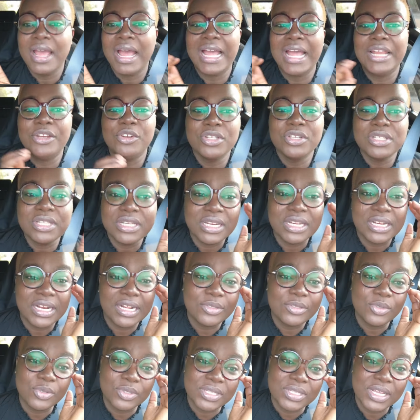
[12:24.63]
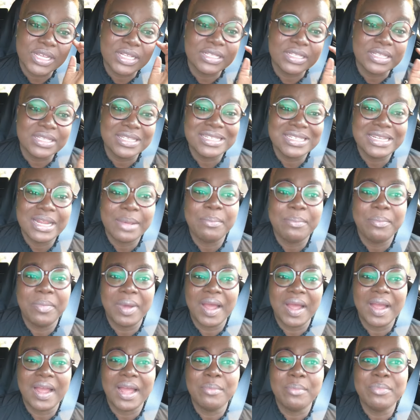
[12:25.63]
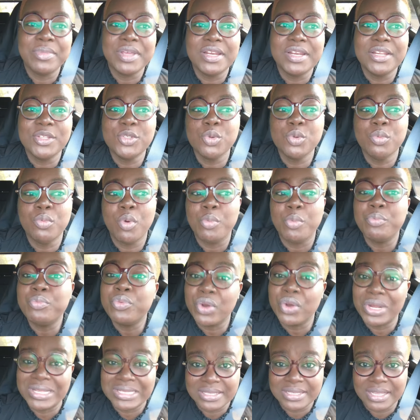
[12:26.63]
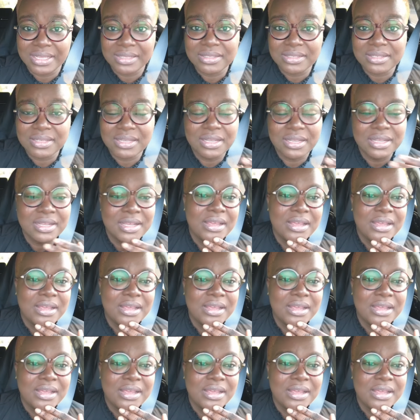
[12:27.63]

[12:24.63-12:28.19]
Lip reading: I just needed to take this step back and be a little more present